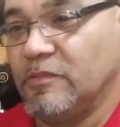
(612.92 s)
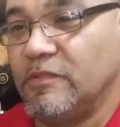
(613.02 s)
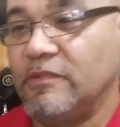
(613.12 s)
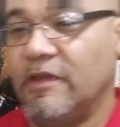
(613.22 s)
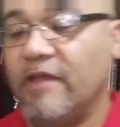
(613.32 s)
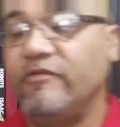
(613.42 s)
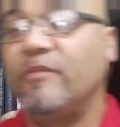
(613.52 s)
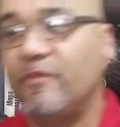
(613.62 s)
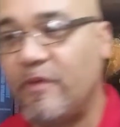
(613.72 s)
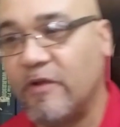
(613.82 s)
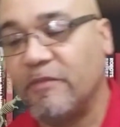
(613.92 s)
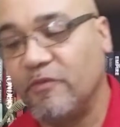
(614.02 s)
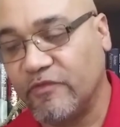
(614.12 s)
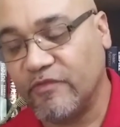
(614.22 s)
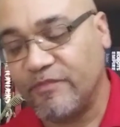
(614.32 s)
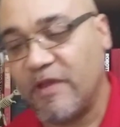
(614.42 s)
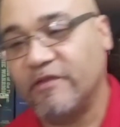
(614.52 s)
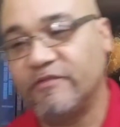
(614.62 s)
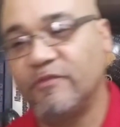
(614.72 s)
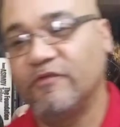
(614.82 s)
the heavy bombardment was
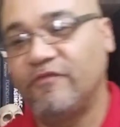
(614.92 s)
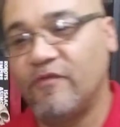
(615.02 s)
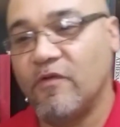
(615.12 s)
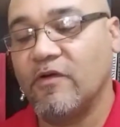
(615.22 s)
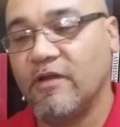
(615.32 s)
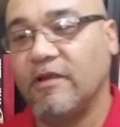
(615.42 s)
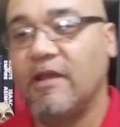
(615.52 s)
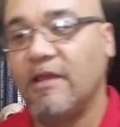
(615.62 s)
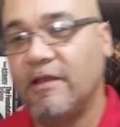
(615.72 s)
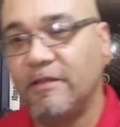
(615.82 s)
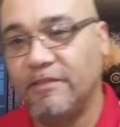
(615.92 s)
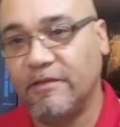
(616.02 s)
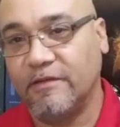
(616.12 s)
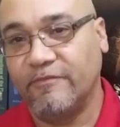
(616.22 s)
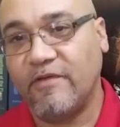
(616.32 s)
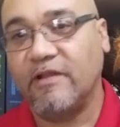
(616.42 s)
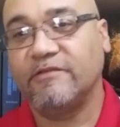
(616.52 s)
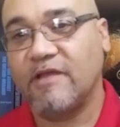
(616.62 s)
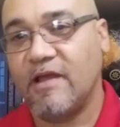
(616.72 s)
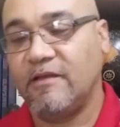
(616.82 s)
responsible for the
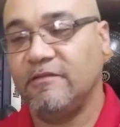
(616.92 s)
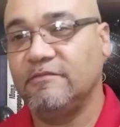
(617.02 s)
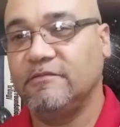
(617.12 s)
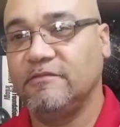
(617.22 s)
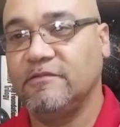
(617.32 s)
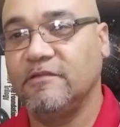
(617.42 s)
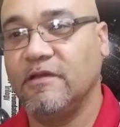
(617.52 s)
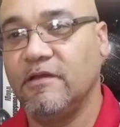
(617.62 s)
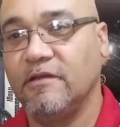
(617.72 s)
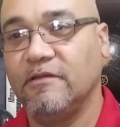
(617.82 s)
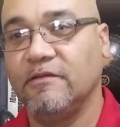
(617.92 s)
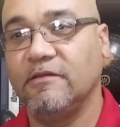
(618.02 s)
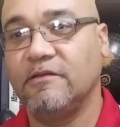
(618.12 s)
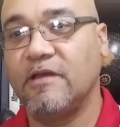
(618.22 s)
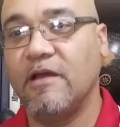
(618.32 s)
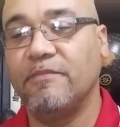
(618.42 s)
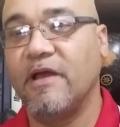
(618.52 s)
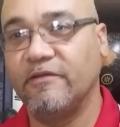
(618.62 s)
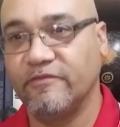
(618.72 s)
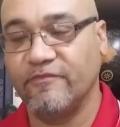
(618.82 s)
volatile
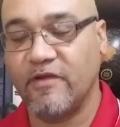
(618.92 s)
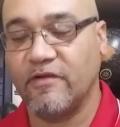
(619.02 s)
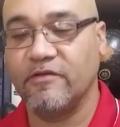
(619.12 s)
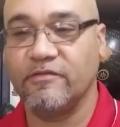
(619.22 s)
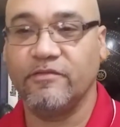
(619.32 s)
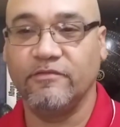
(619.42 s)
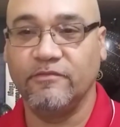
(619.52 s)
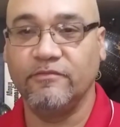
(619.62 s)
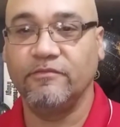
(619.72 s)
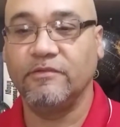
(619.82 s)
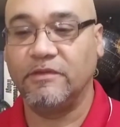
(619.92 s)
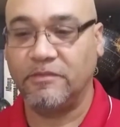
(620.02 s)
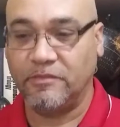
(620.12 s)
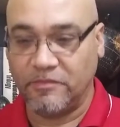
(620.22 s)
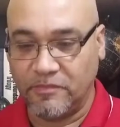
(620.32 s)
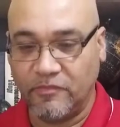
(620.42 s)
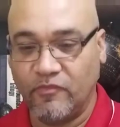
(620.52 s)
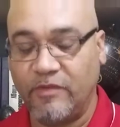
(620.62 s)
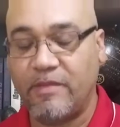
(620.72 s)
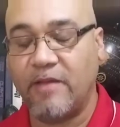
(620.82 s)
compounds of our Earth to
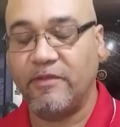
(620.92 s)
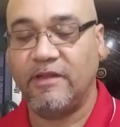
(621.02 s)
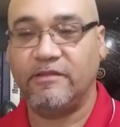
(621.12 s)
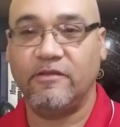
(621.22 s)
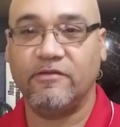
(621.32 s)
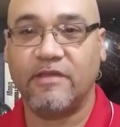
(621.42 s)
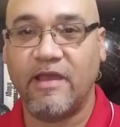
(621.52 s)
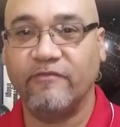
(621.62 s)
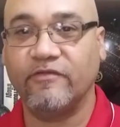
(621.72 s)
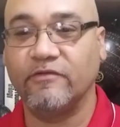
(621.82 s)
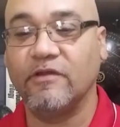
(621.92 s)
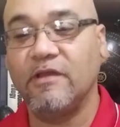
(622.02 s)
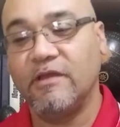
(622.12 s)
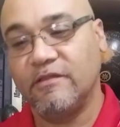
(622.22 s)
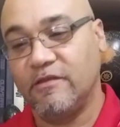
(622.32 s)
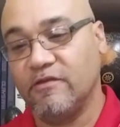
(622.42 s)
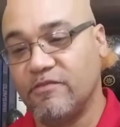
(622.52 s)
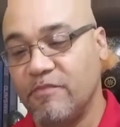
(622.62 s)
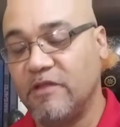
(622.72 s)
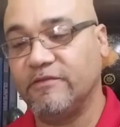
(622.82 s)
repopulate the Earth after the
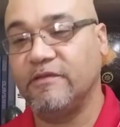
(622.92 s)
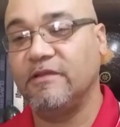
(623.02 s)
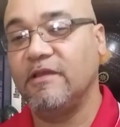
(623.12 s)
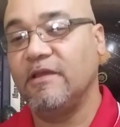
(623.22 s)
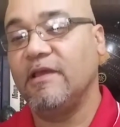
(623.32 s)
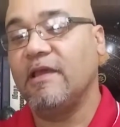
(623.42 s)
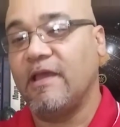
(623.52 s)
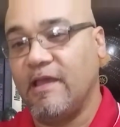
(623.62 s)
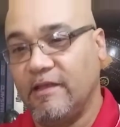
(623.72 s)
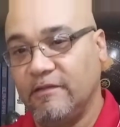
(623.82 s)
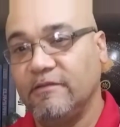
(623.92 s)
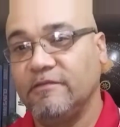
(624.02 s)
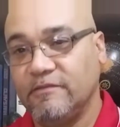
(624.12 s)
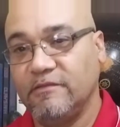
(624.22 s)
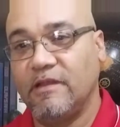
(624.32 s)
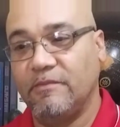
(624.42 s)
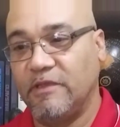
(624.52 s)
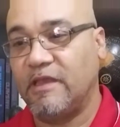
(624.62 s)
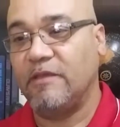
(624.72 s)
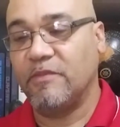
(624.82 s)
Earth melted and
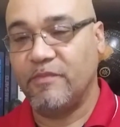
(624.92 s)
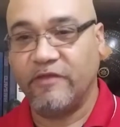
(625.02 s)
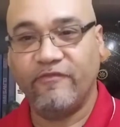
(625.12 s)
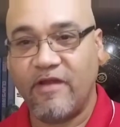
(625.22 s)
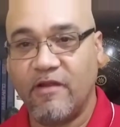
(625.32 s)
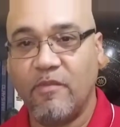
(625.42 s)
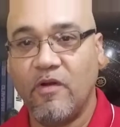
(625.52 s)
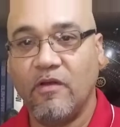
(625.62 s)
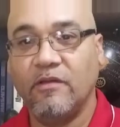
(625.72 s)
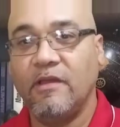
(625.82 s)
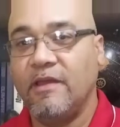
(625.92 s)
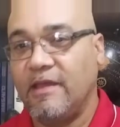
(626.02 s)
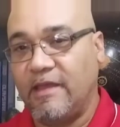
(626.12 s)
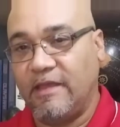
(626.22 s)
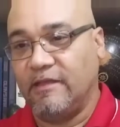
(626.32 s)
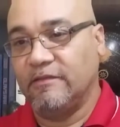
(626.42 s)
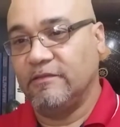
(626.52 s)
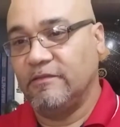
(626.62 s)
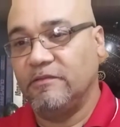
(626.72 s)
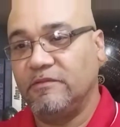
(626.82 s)
became a big fireball,
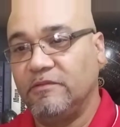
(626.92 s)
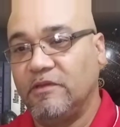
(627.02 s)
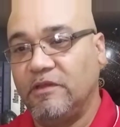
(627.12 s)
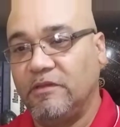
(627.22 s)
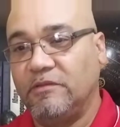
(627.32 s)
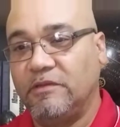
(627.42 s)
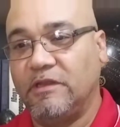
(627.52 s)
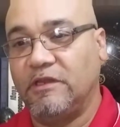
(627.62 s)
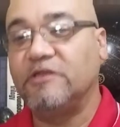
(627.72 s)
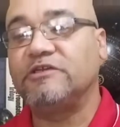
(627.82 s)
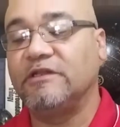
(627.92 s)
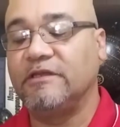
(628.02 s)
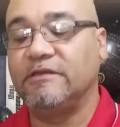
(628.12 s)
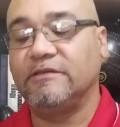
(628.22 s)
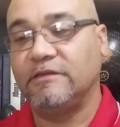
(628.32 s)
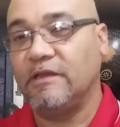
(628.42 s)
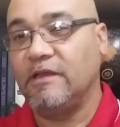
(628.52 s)
and initially